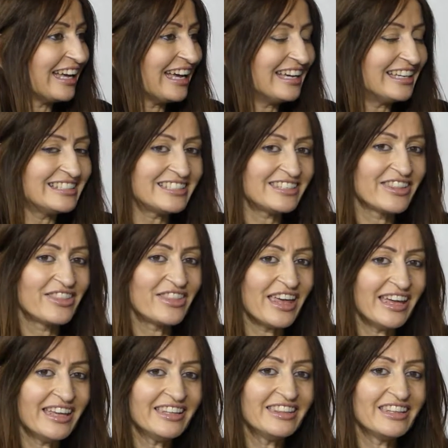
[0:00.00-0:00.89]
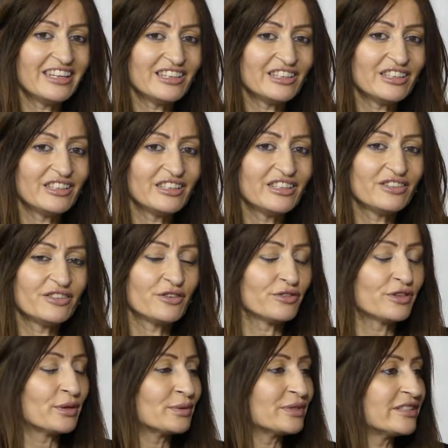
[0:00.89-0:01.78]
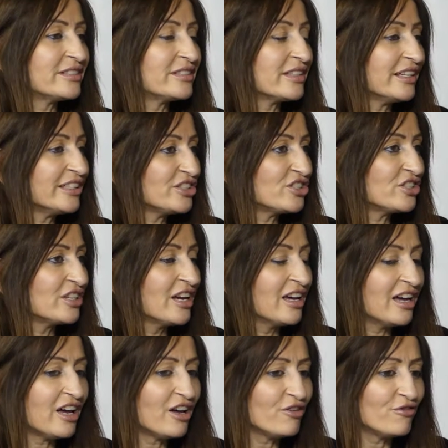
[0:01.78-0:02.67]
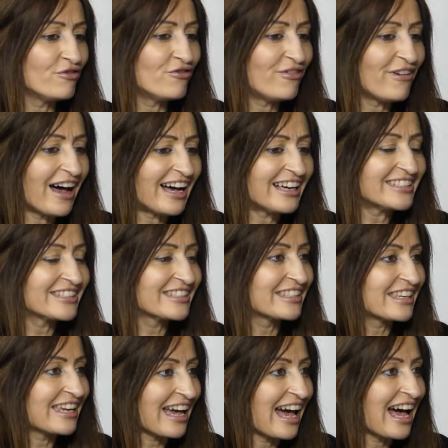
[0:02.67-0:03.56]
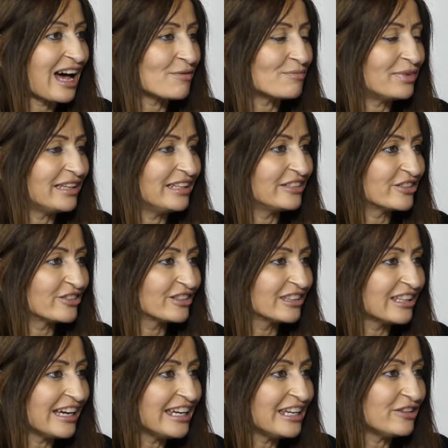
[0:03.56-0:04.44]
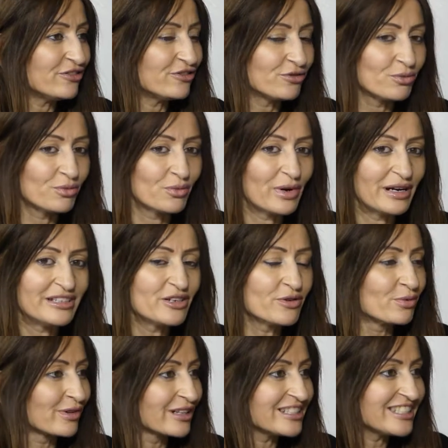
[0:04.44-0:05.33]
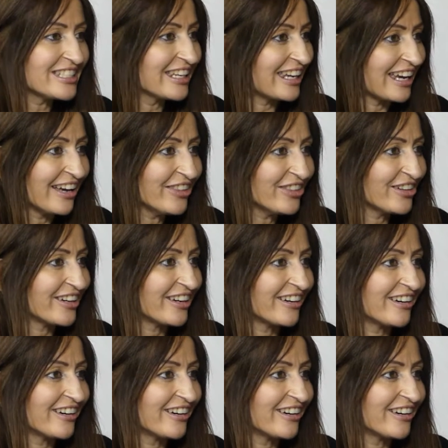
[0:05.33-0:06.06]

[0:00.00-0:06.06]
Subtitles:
And then there was such a vast gap in your life when you weren't together.